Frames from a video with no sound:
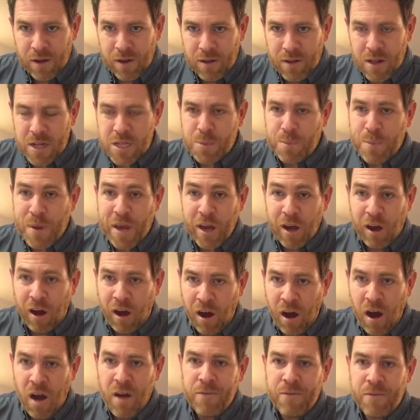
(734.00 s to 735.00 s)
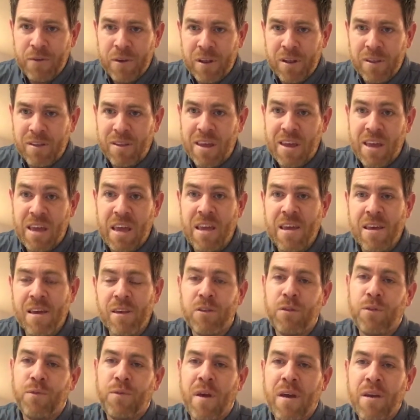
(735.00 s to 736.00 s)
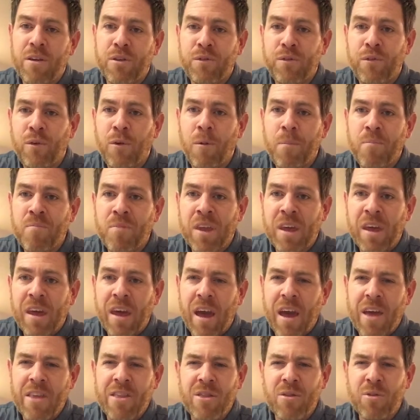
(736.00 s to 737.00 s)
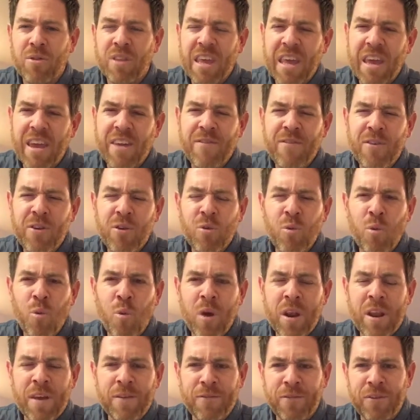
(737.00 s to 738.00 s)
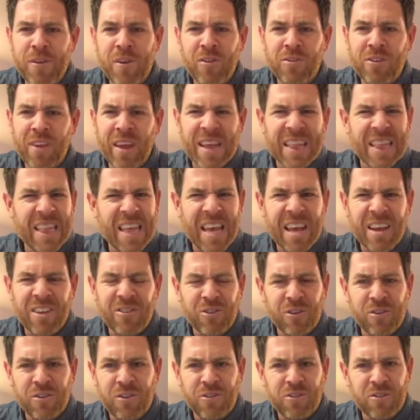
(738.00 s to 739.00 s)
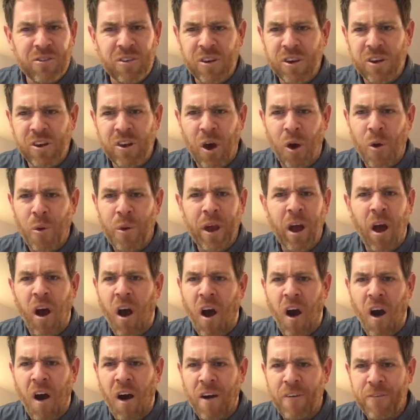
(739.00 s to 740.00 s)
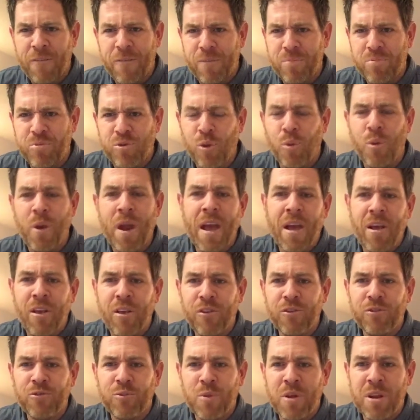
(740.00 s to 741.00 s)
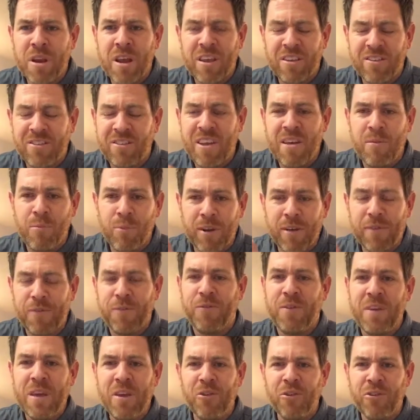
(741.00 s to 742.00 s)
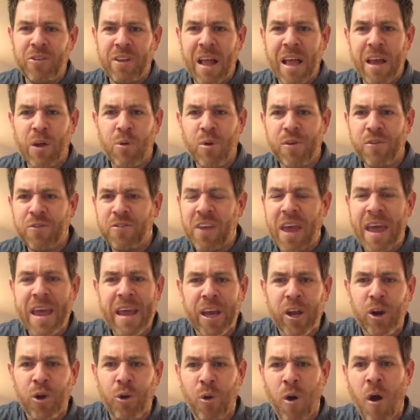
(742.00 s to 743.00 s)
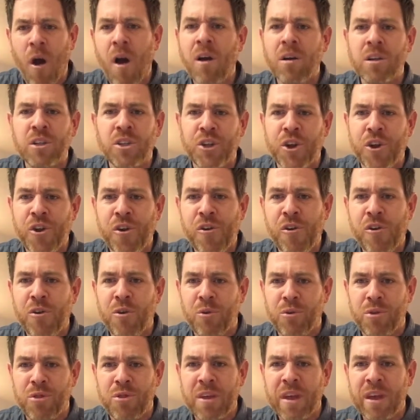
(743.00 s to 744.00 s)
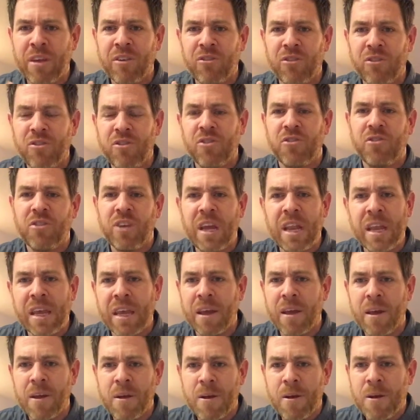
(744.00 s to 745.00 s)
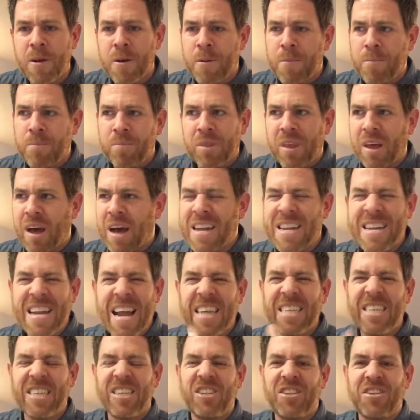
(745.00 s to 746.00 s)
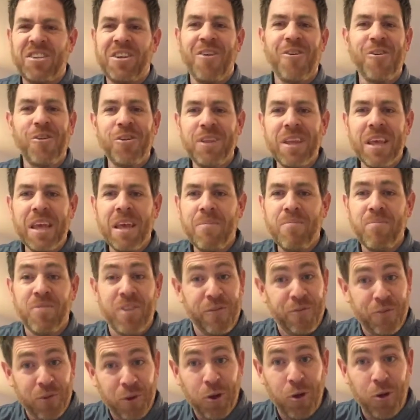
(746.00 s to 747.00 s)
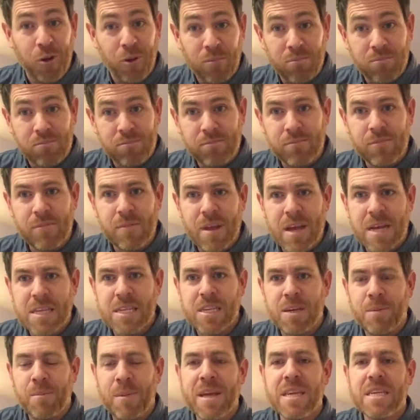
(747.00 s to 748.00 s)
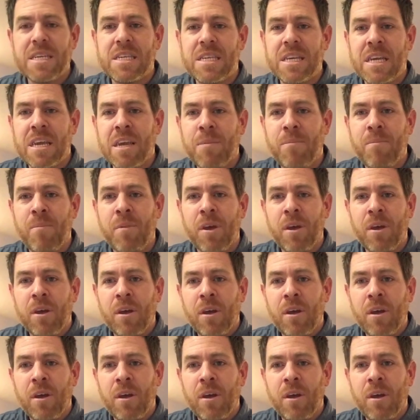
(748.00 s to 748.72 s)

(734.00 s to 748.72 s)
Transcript: Let's be confident that He is faithful. And even when it feels like things are just going off the rails, when it feels like we've taken a wrong turn or things are just getting unnecessarily difficult, as it might seem,